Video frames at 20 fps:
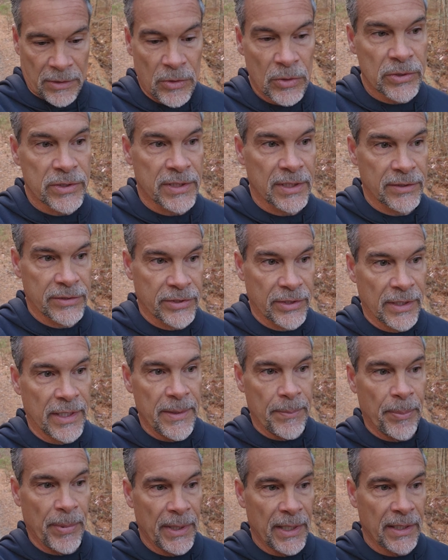used to
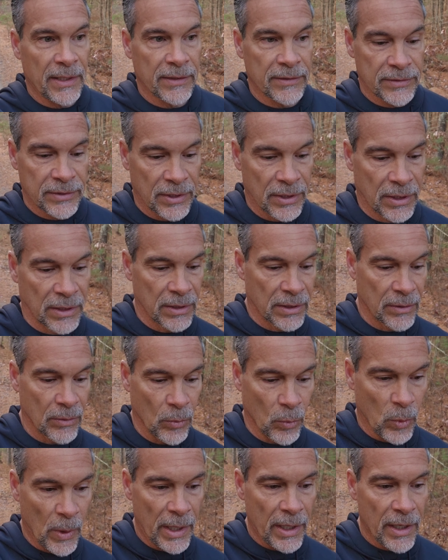sleep in his
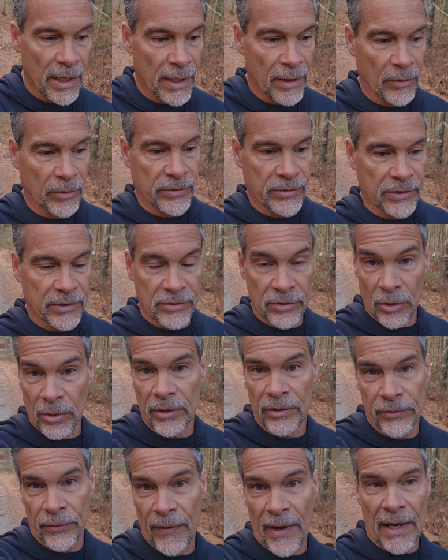warehouses or
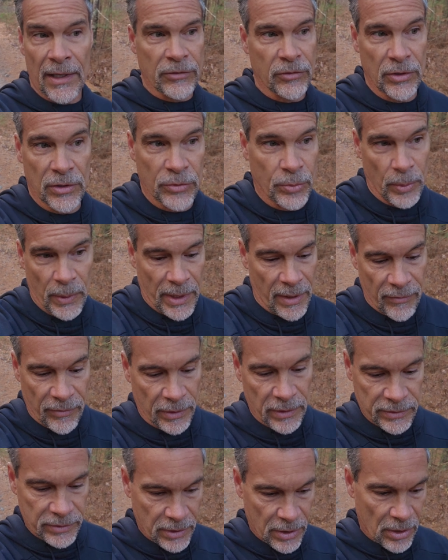his factories,
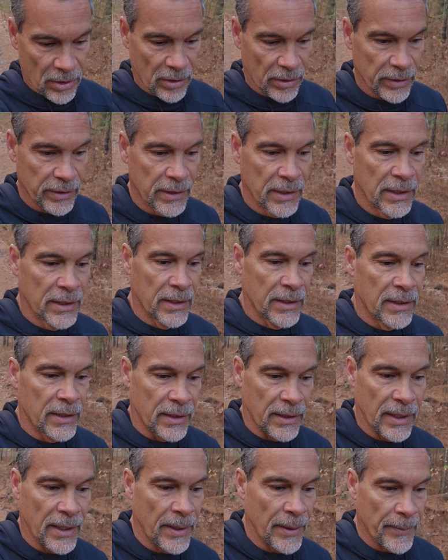whatever it's called,
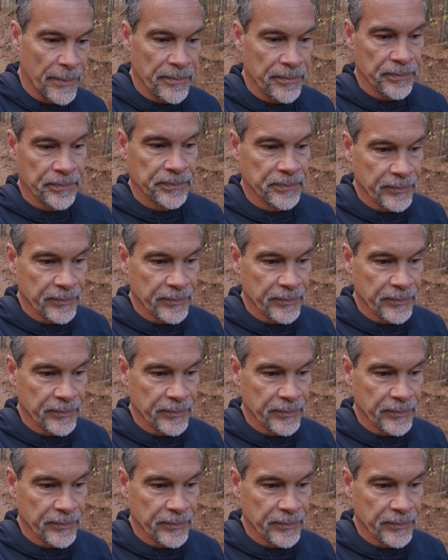um,